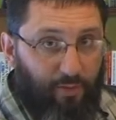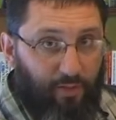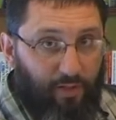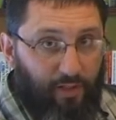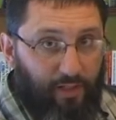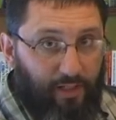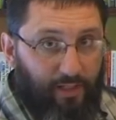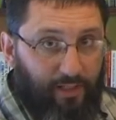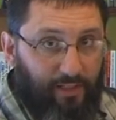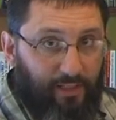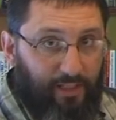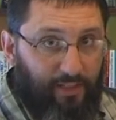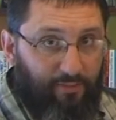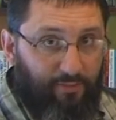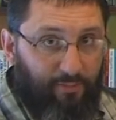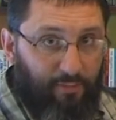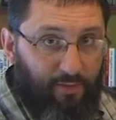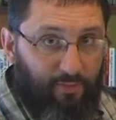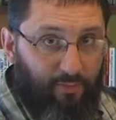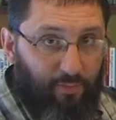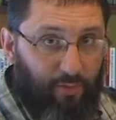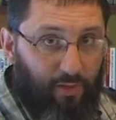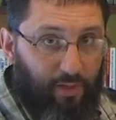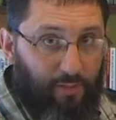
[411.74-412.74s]
we were leaving
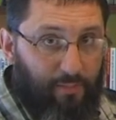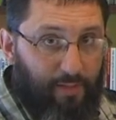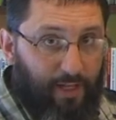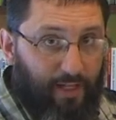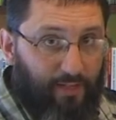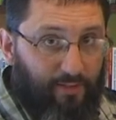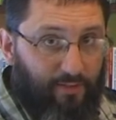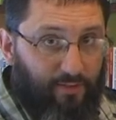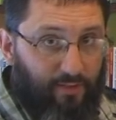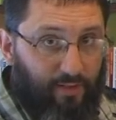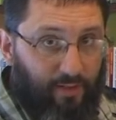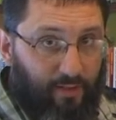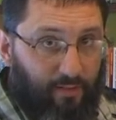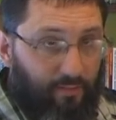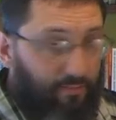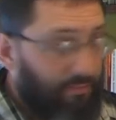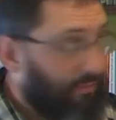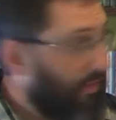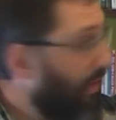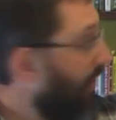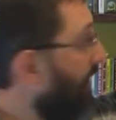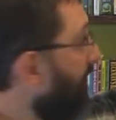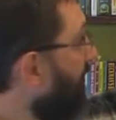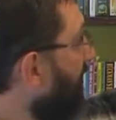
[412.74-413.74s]
before any bad
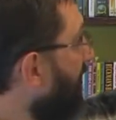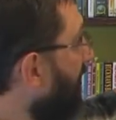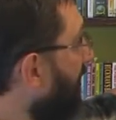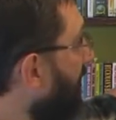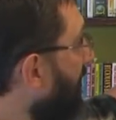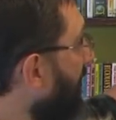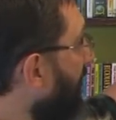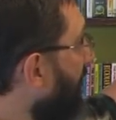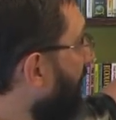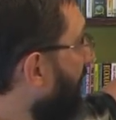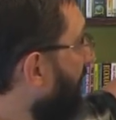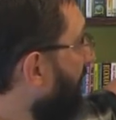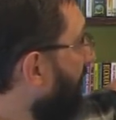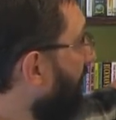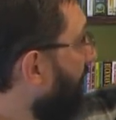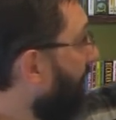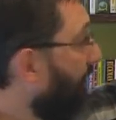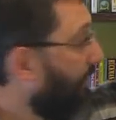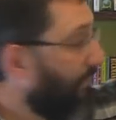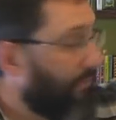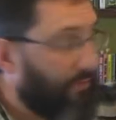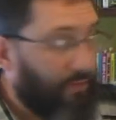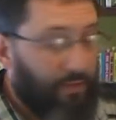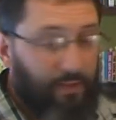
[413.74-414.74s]
times come and whatever
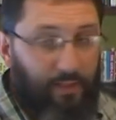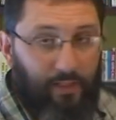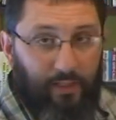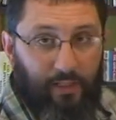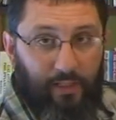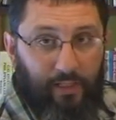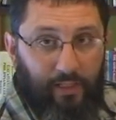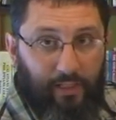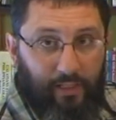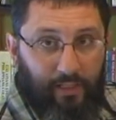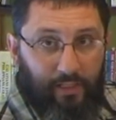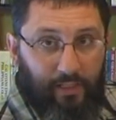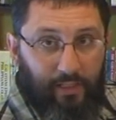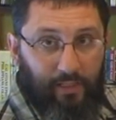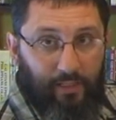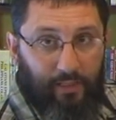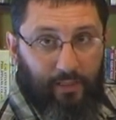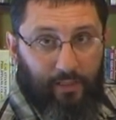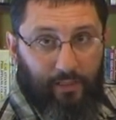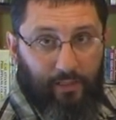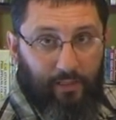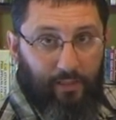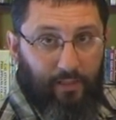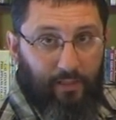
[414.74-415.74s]
else.
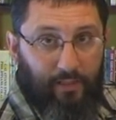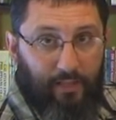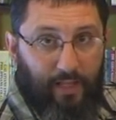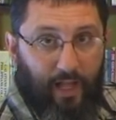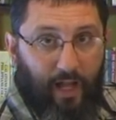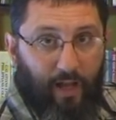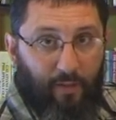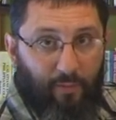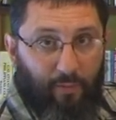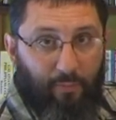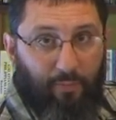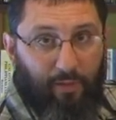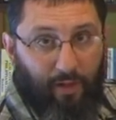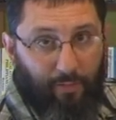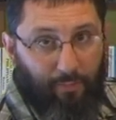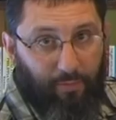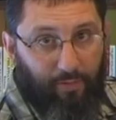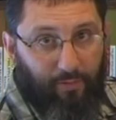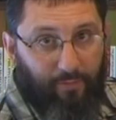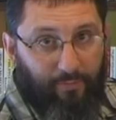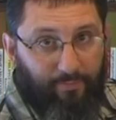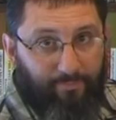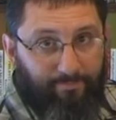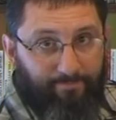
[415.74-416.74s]
Now I'm a
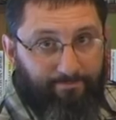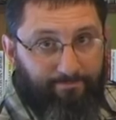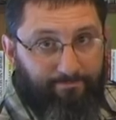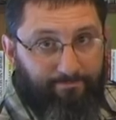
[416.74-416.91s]
prepper.